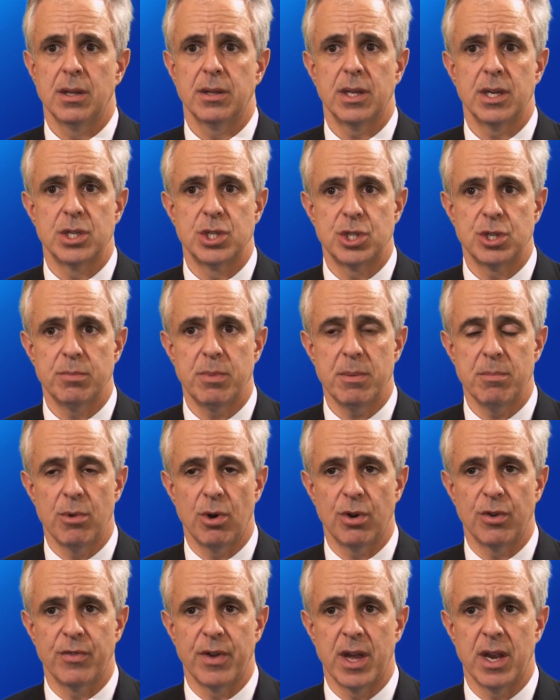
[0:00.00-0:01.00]
They should be
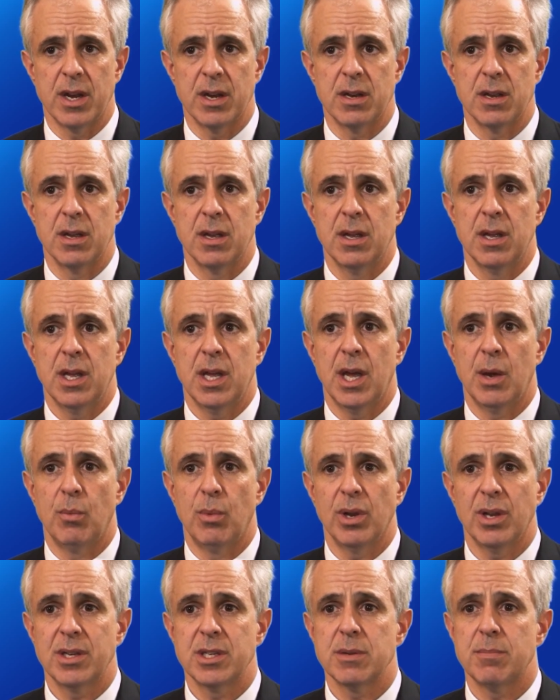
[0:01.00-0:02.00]
motivated and
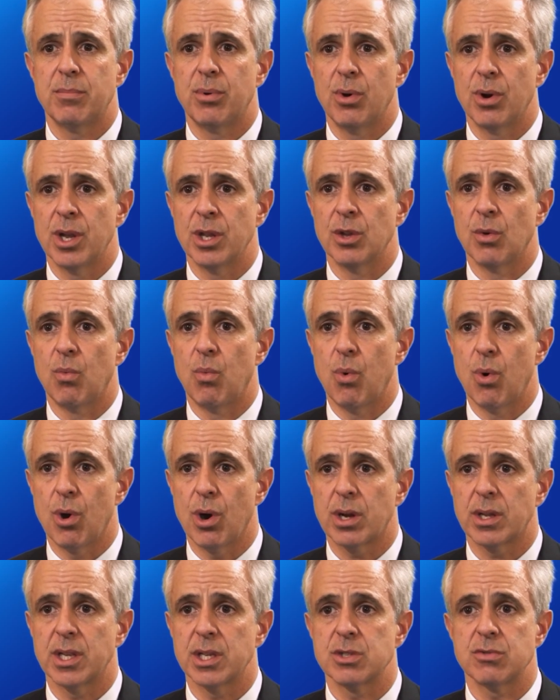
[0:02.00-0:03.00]
willing to put in the
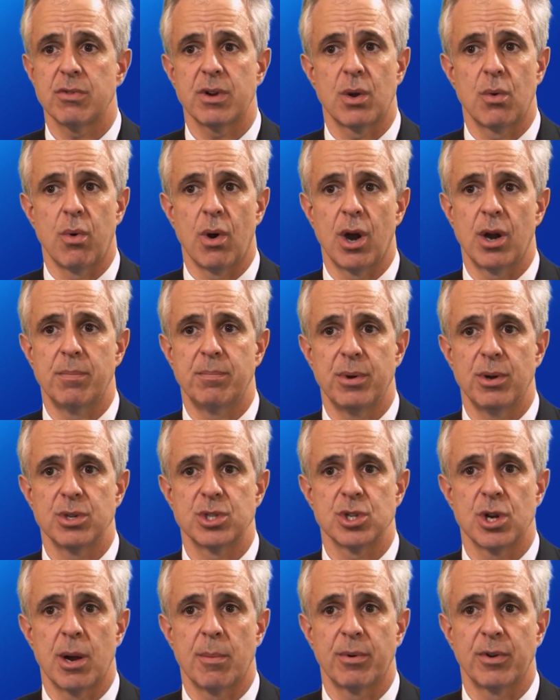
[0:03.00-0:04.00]
work that's required
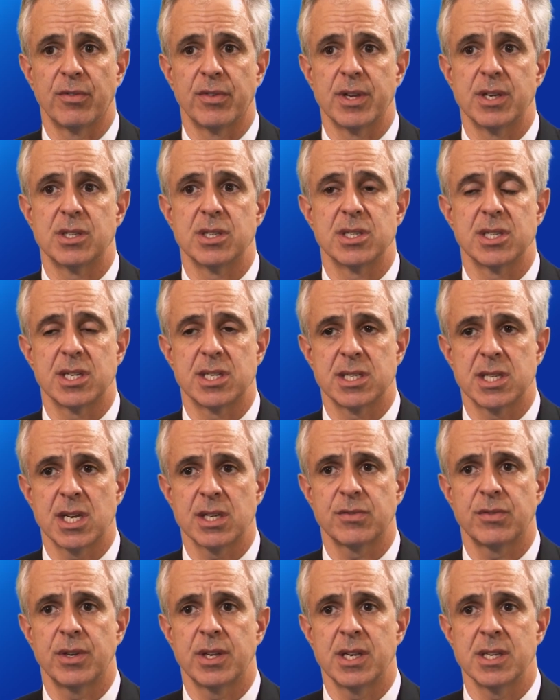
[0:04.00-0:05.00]
postoperatively to
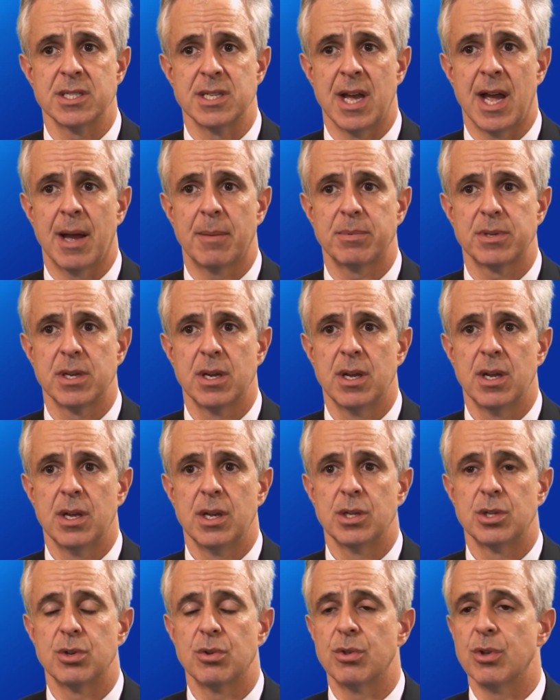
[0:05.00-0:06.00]
successfully adapt
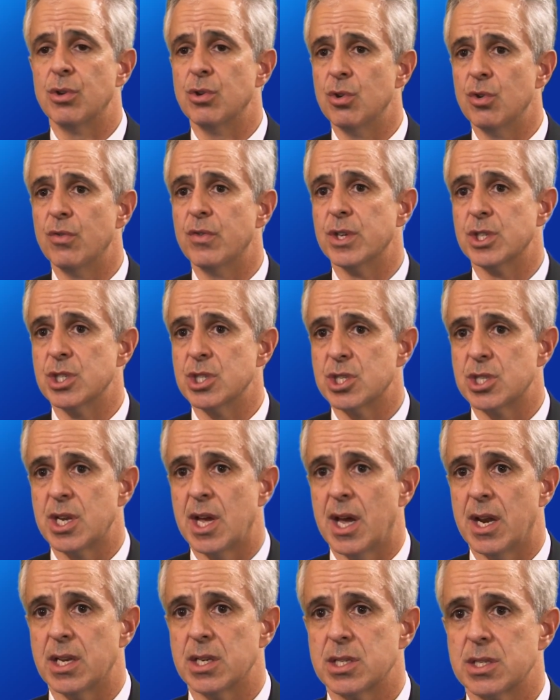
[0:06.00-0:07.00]
to their new vision
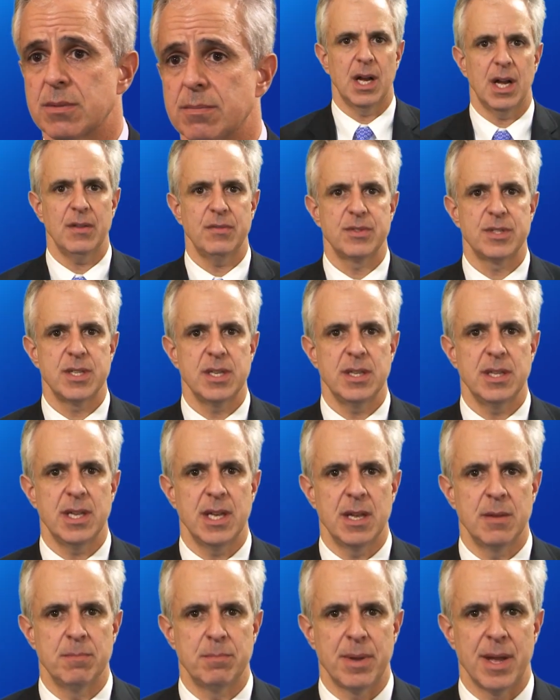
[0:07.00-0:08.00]
status. I've seen
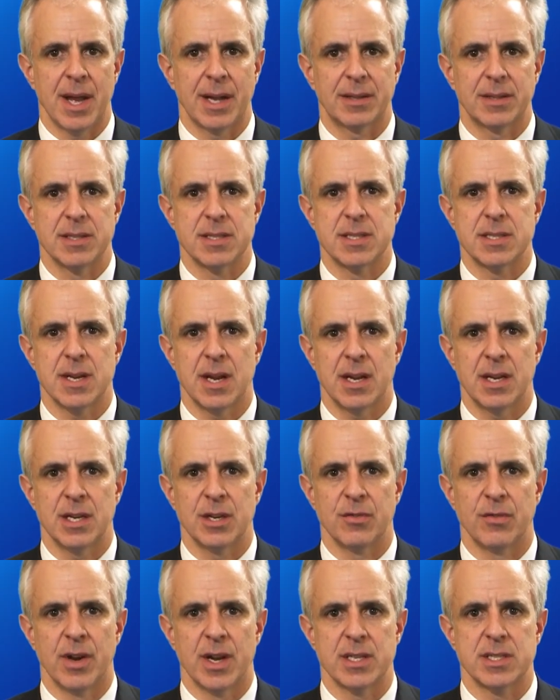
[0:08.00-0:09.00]
the impact this tiny
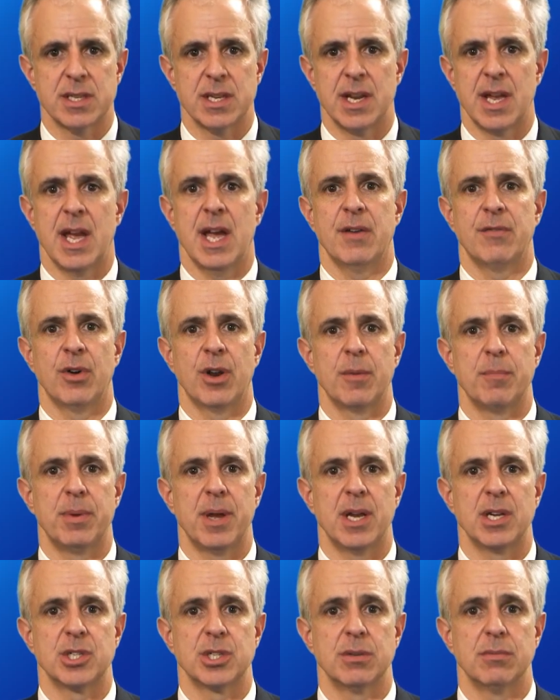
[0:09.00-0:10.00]
device can have on a
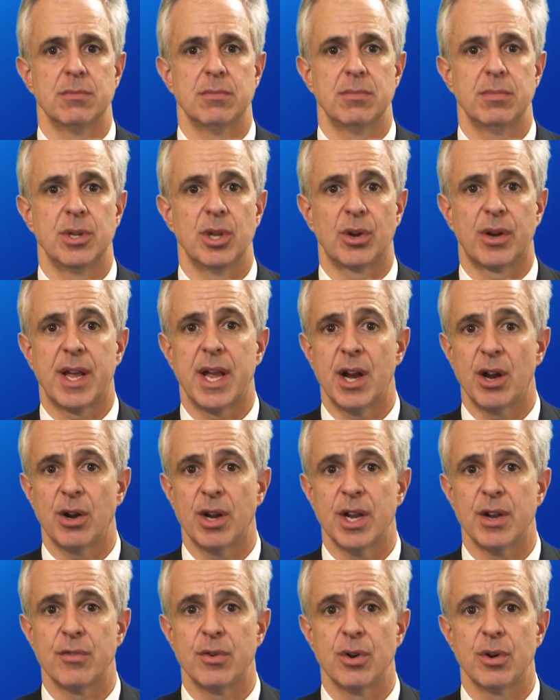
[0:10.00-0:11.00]
patient, their
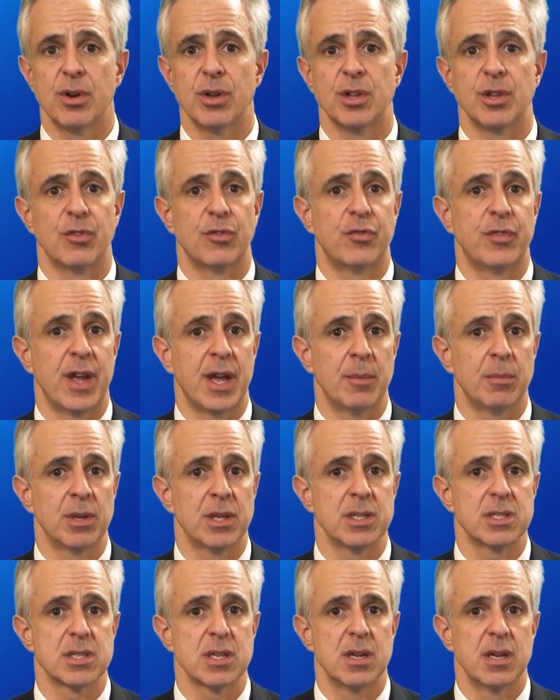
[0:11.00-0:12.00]
caregiver, their
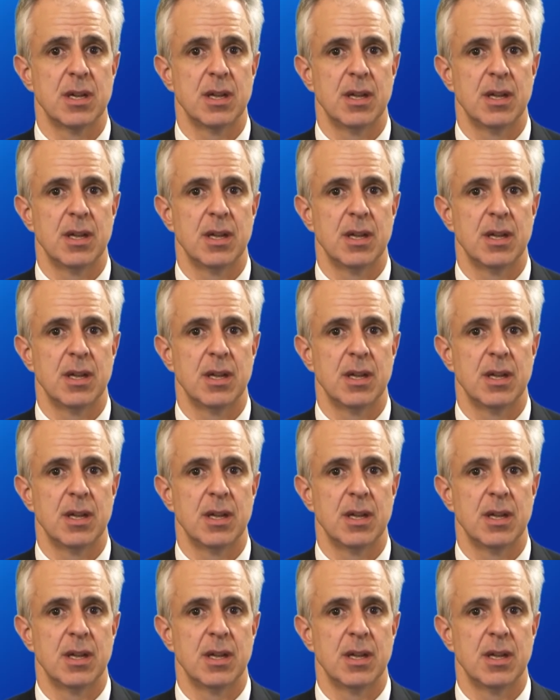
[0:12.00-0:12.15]
families,